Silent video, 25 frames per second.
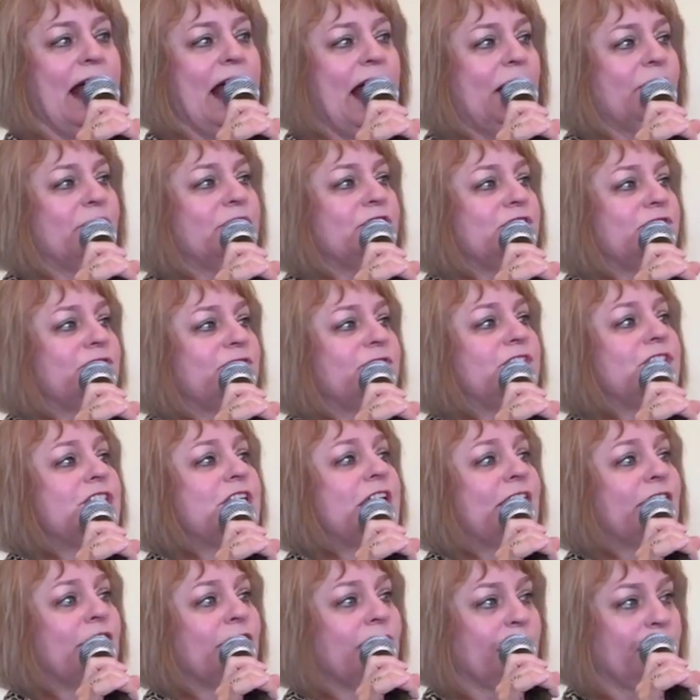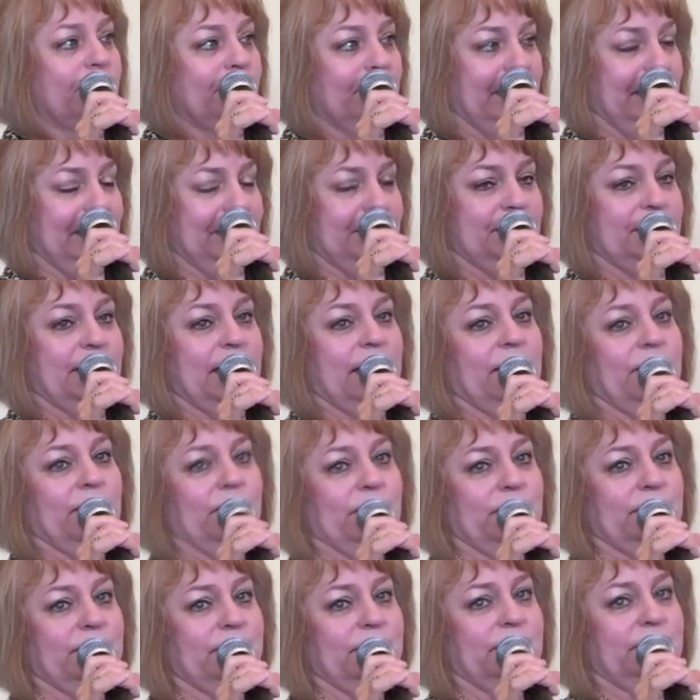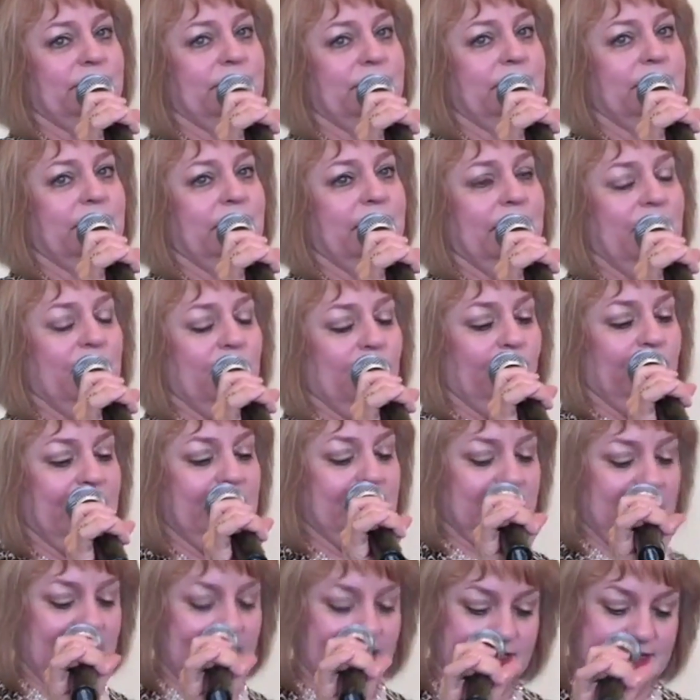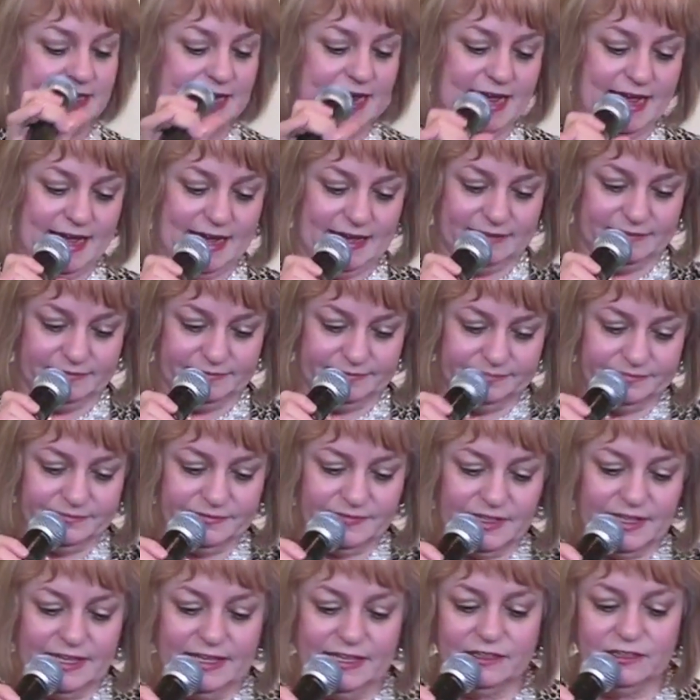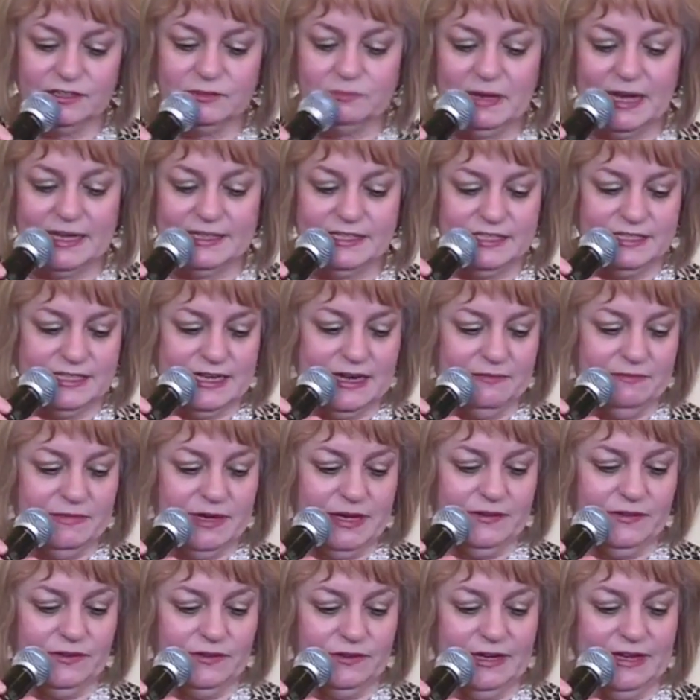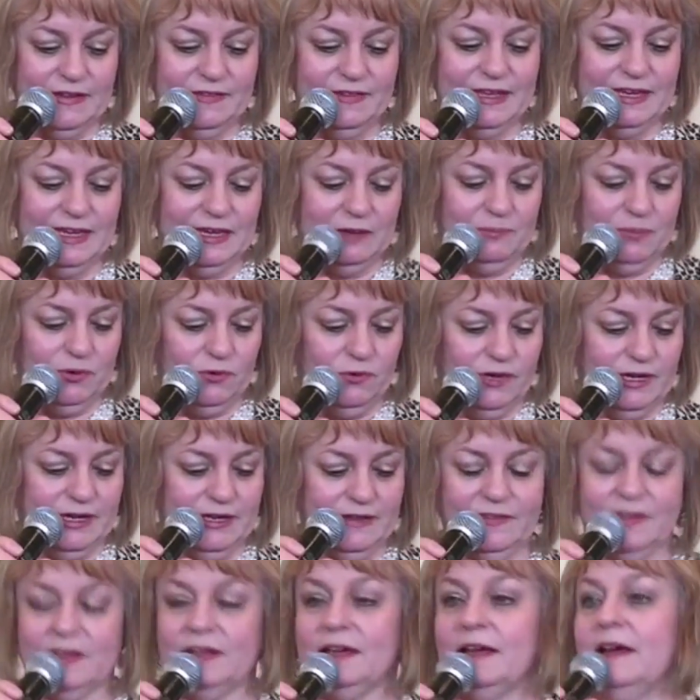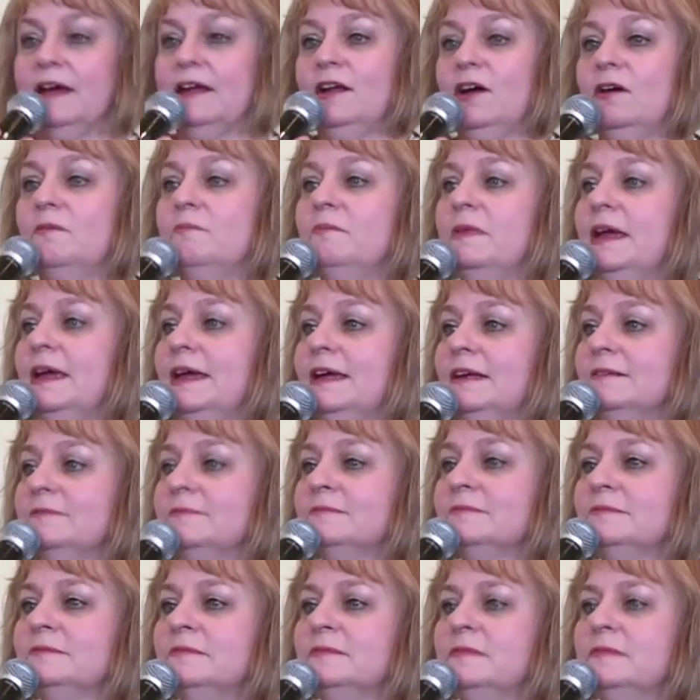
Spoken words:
I was terribly scared when my dad killed my stepmother and then he pointed the gun on me.